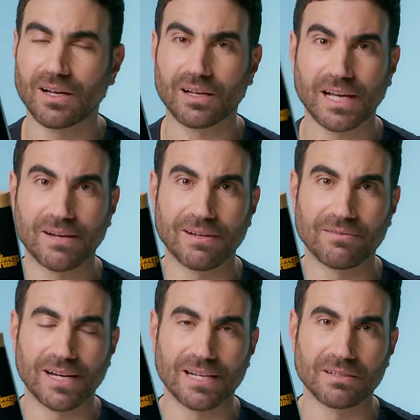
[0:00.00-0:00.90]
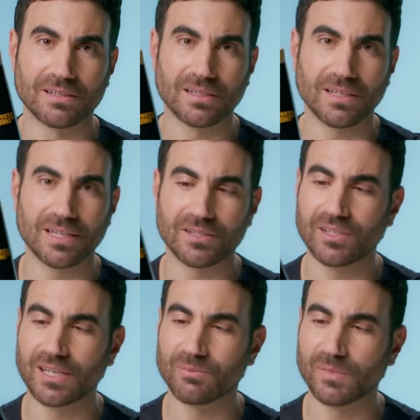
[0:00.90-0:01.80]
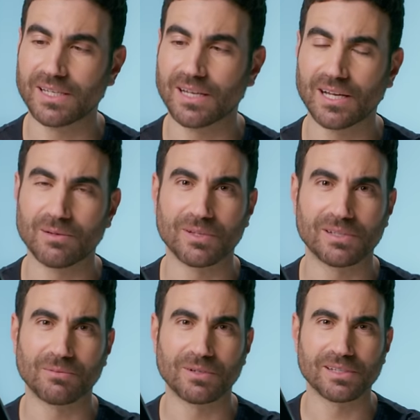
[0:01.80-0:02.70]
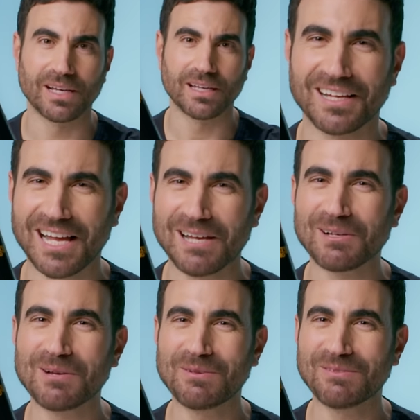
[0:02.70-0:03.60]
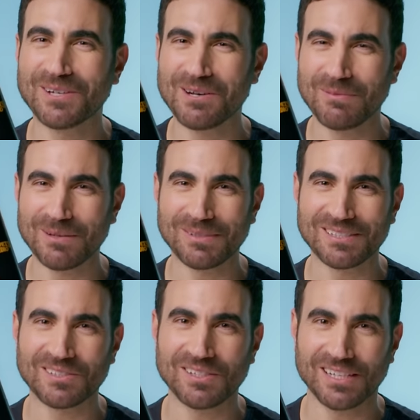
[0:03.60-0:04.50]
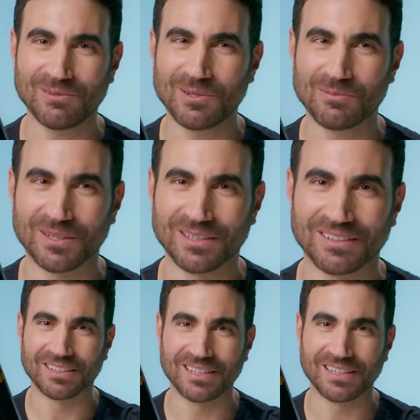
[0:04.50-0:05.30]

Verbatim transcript: I carry it around at the gym in the hope that someone will say, how come you've got a Muppet Studio water bottle?